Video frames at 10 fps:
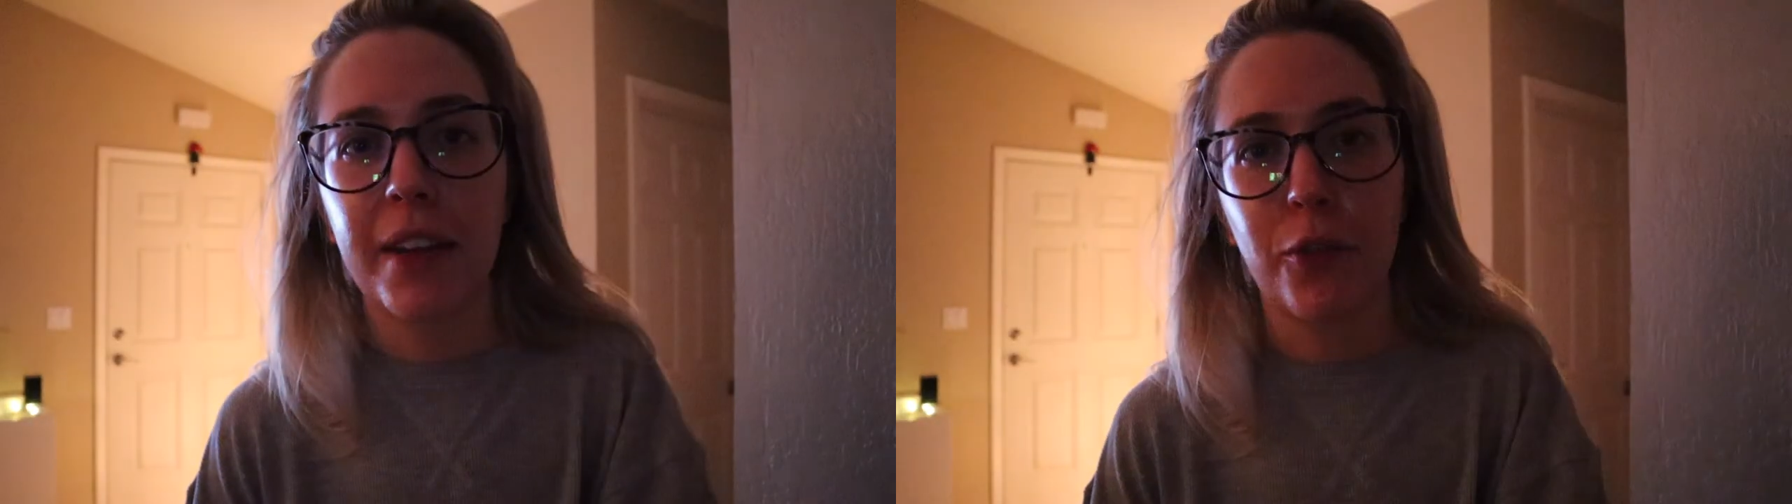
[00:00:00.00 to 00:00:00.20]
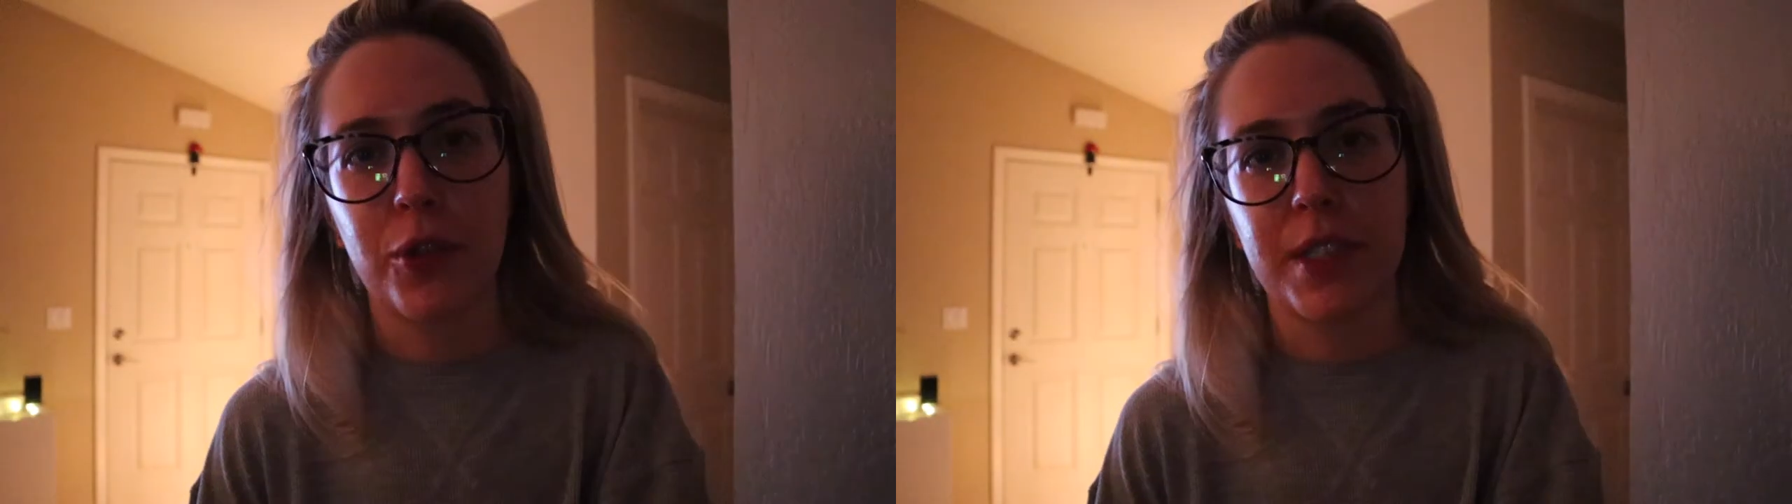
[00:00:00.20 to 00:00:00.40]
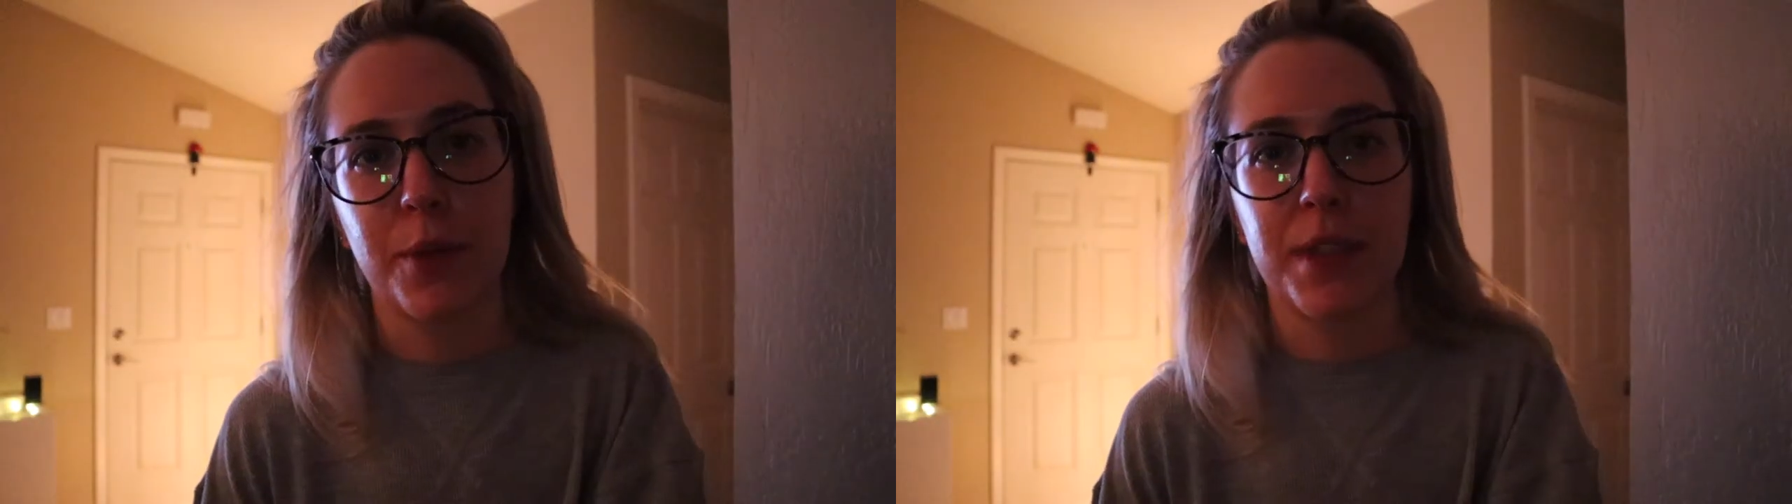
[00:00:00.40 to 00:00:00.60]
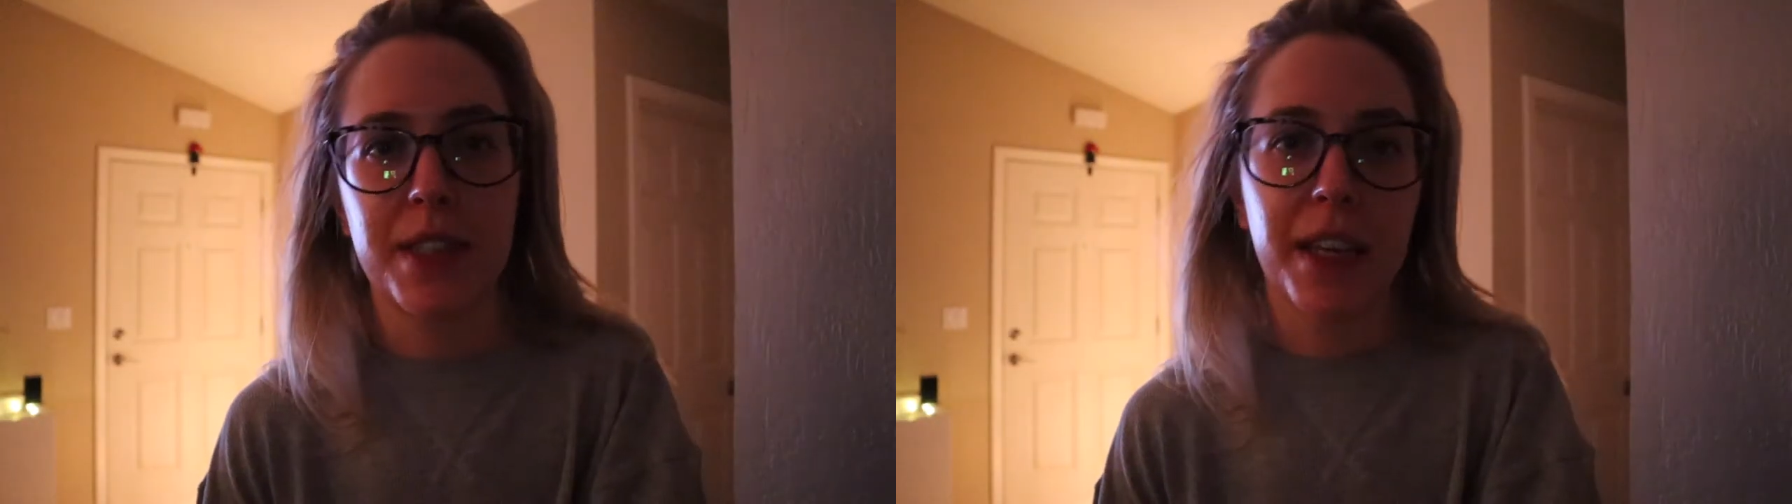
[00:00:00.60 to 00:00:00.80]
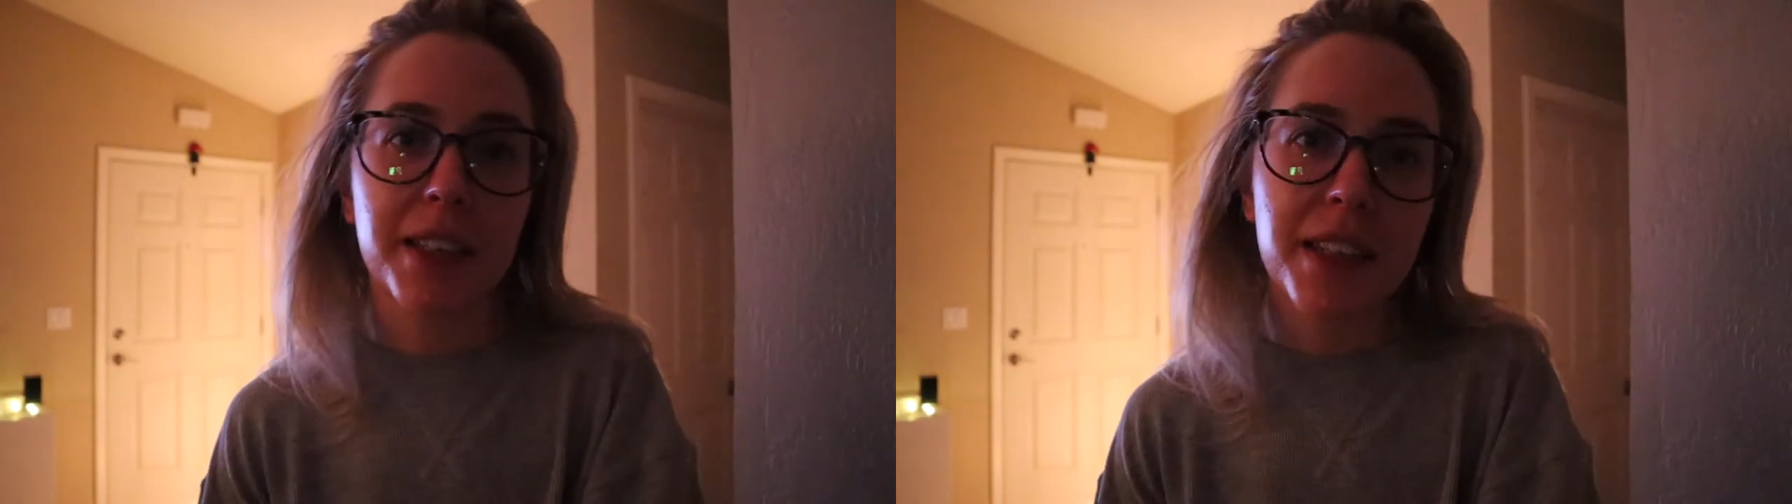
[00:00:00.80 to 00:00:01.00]
Of course, there was
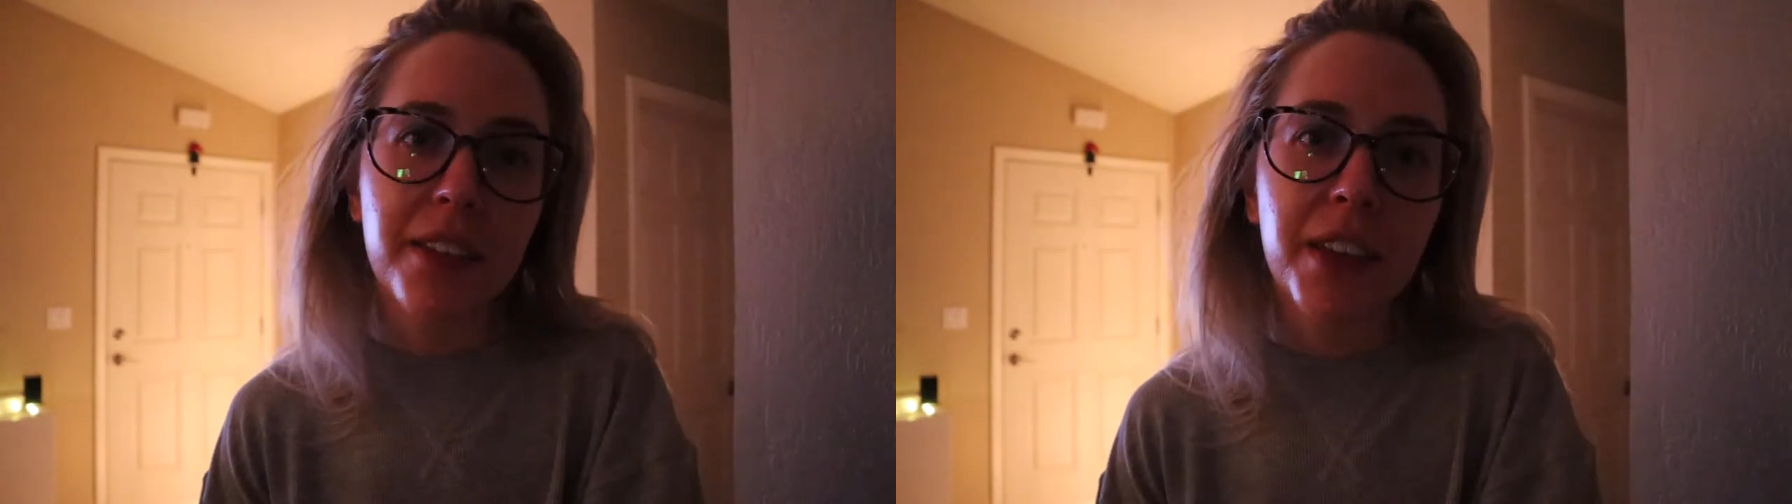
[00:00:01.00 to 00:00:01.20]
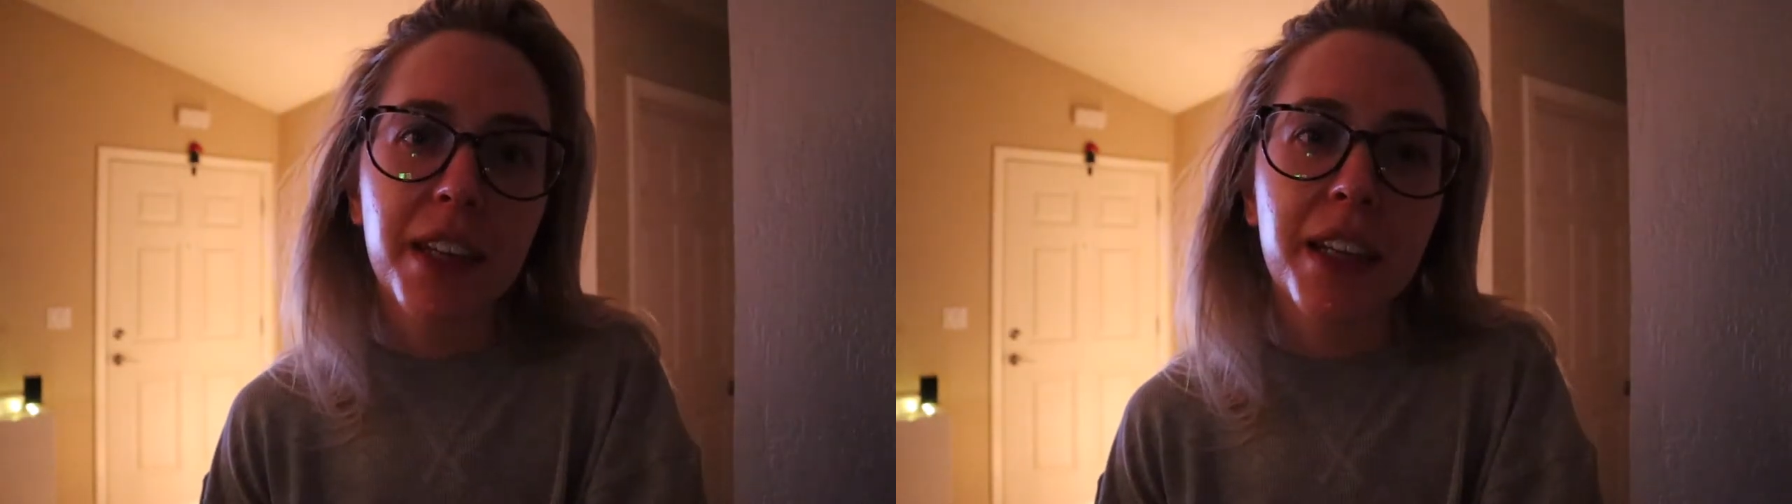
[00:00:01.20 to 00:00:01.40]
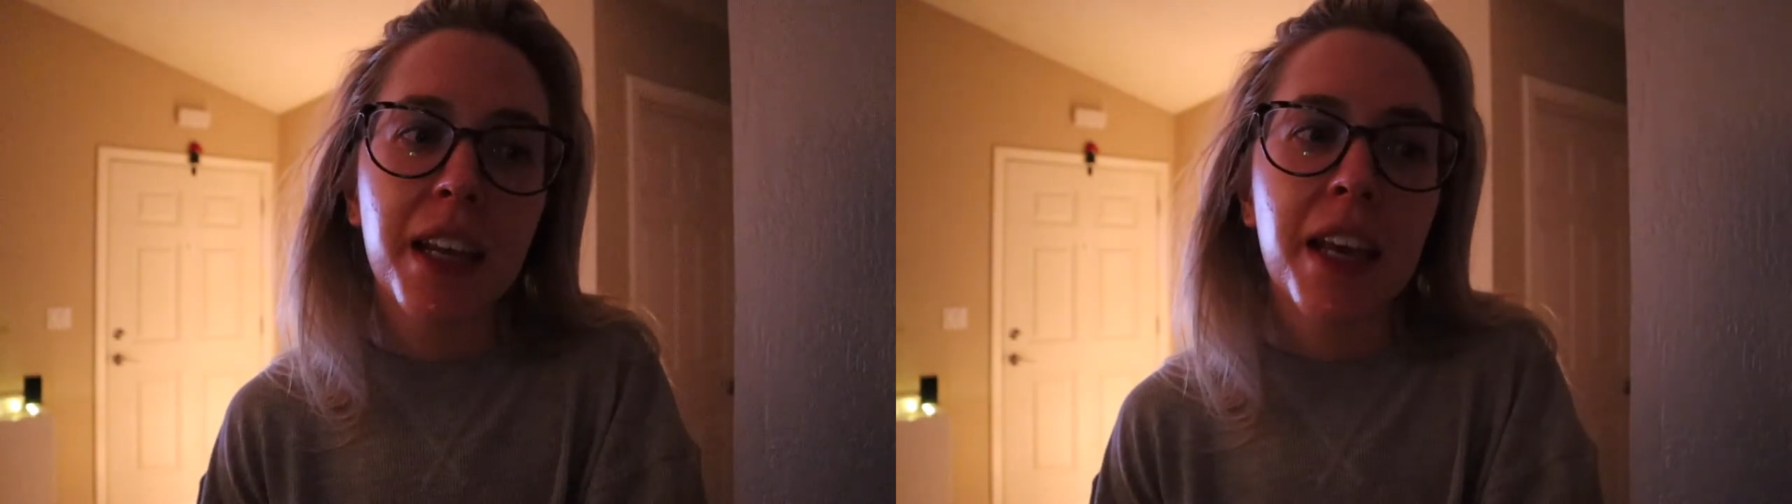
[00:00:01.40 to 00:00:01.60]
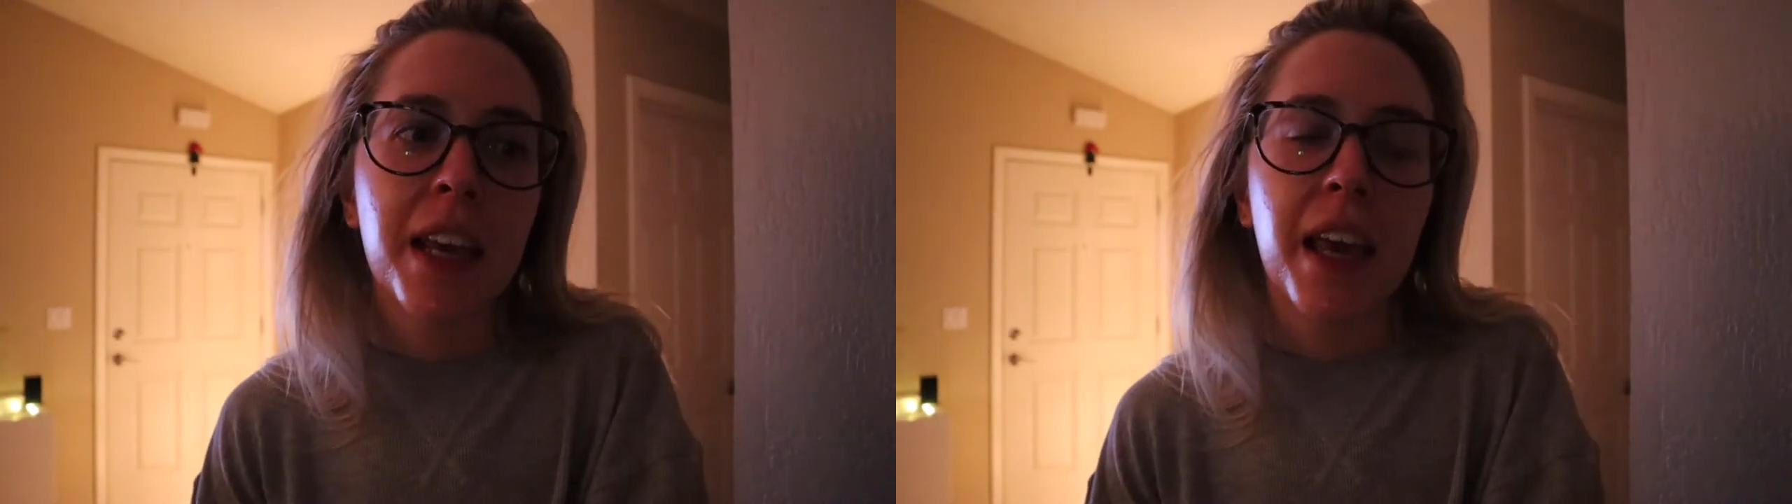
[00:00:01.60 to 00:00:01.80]
Thanksgiving,